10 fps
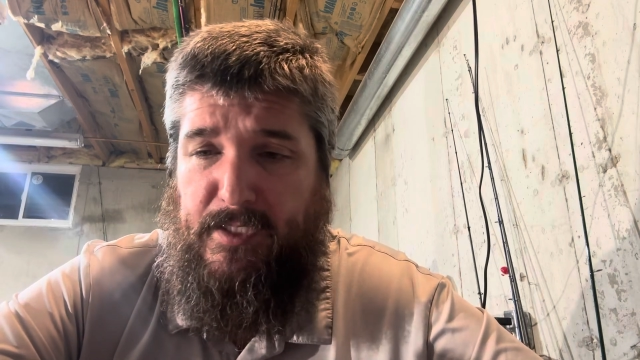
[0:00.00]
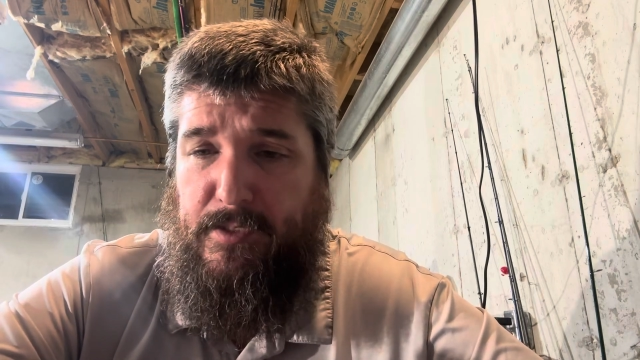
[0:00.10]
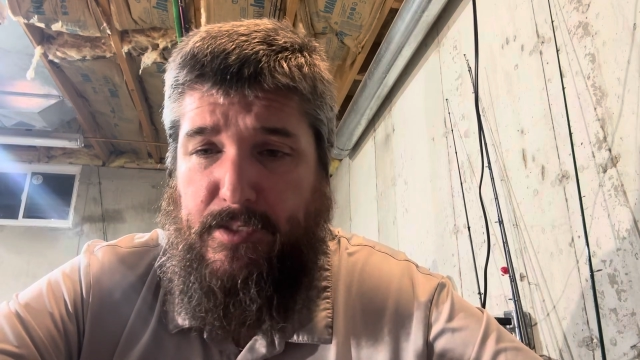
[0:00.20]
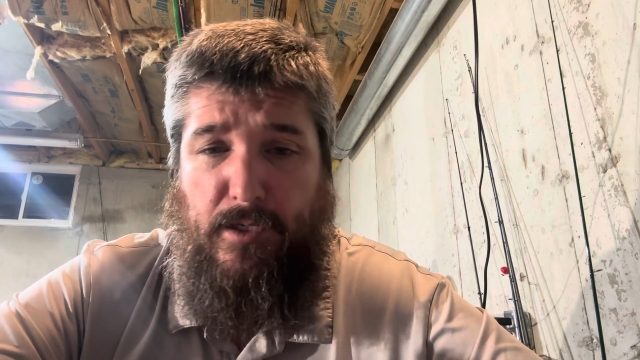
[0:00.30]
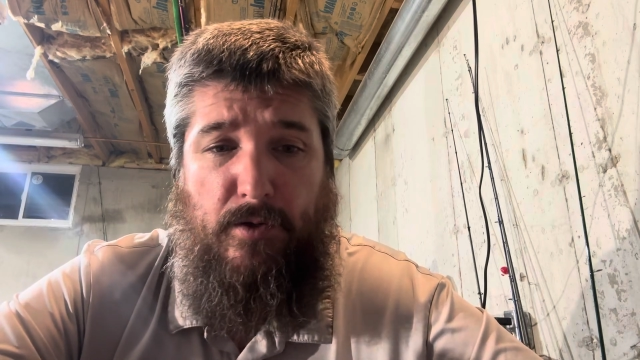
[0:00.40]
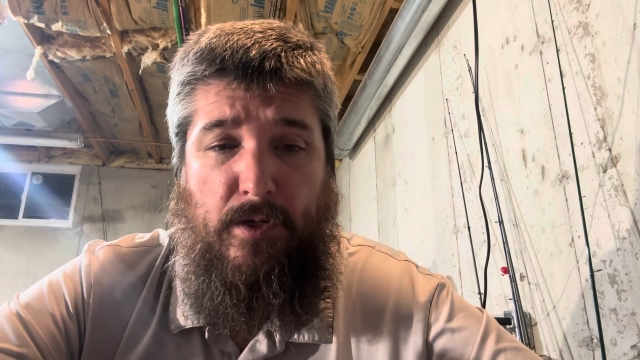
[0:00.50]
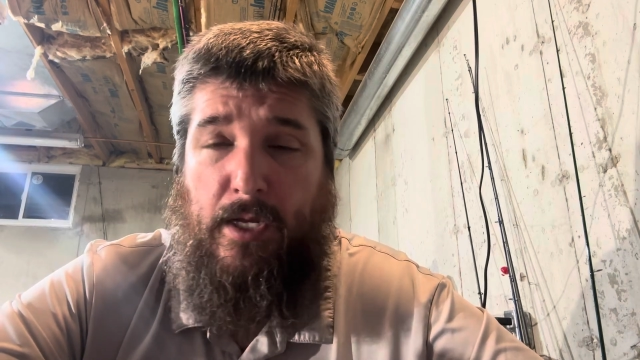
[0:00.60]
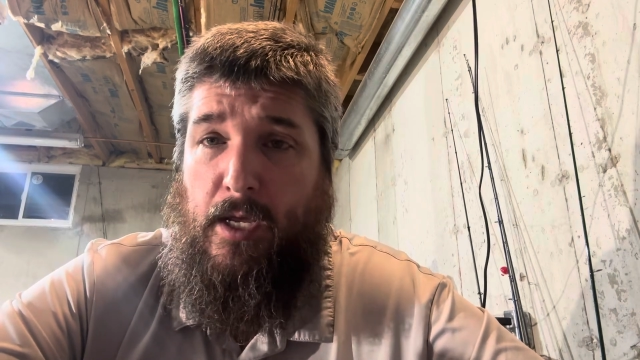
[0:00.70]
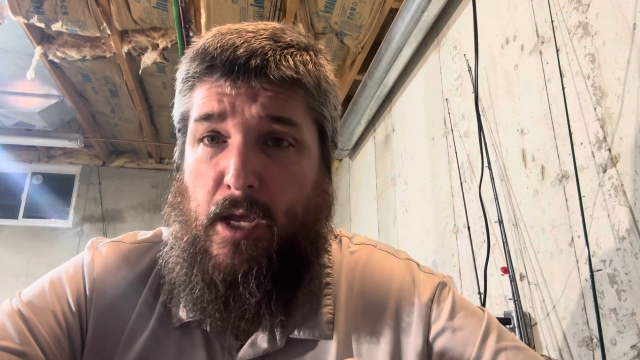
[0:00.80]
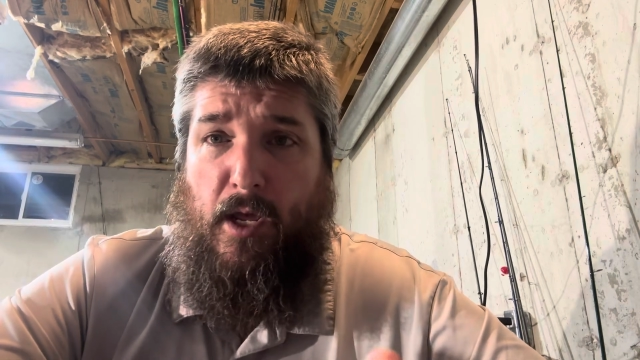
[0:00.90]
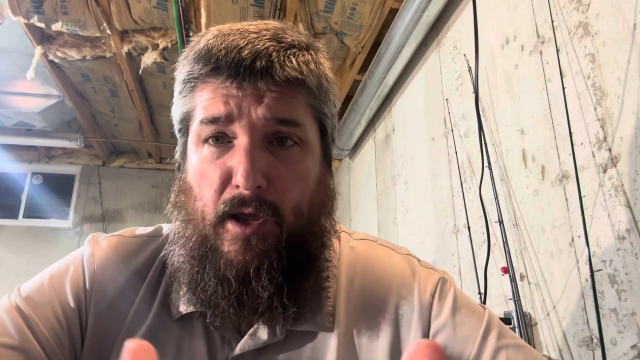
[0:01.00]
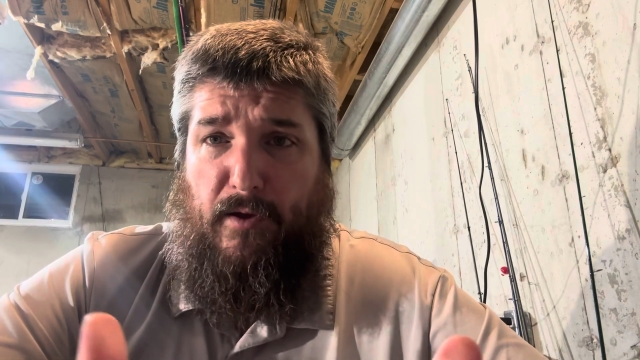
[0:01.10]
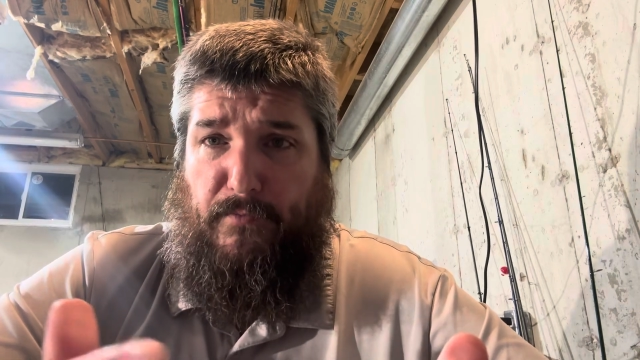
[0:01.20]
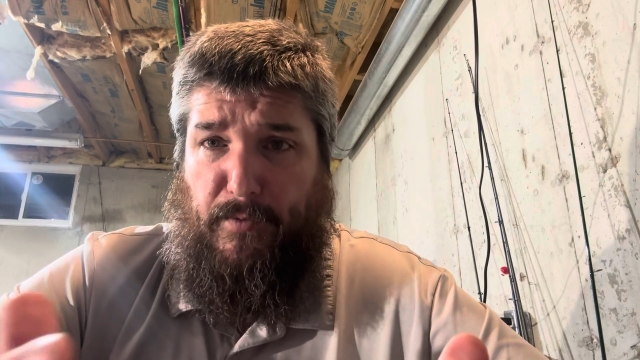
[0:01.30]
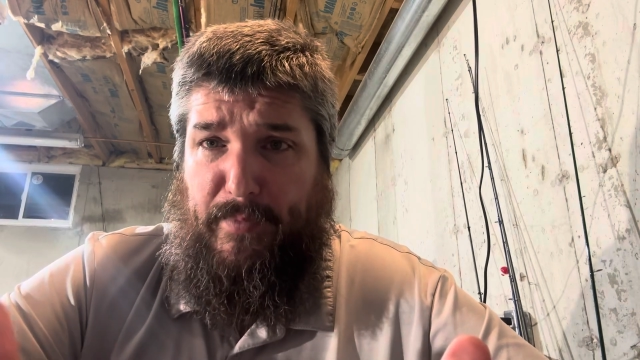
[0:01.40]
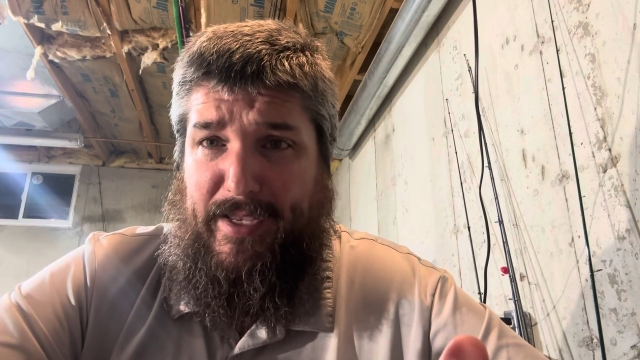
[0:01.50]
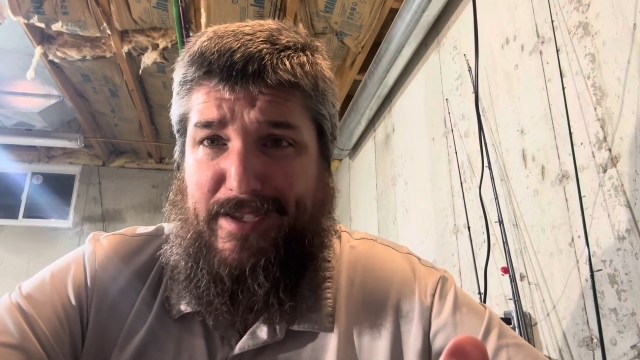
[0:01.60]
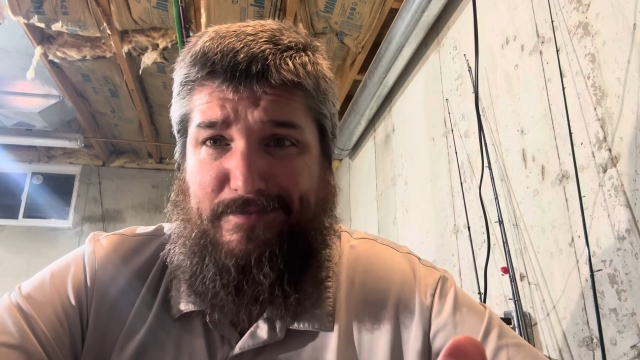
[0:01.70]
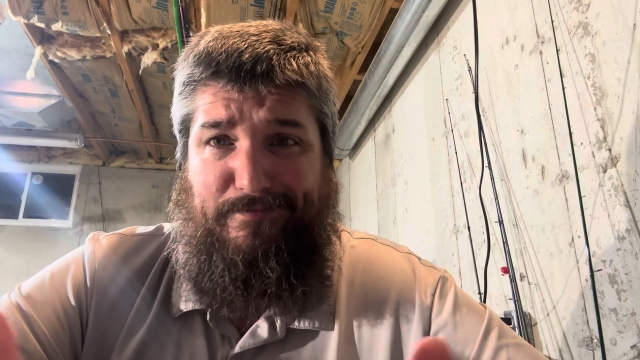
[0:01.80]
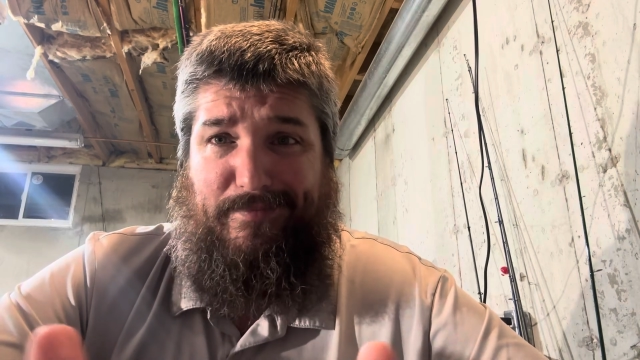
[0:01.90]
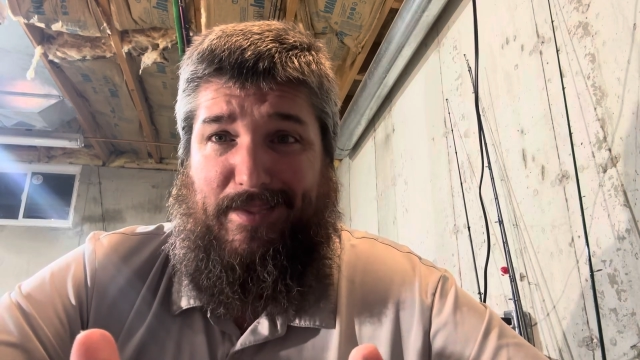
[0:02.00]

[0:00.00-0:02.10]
So for me,